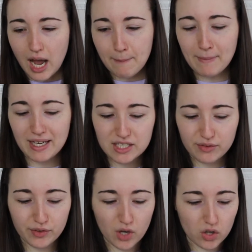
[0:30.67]
I might have
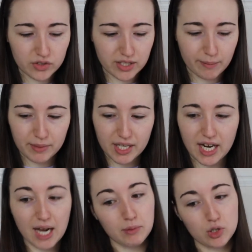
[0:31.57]
forgotten something,
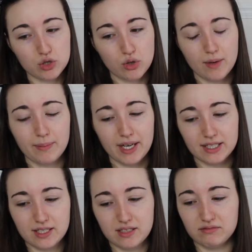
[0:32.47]
I'm not sure,
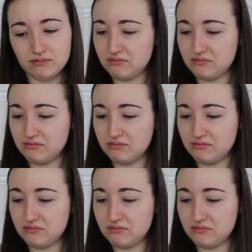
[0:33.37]
but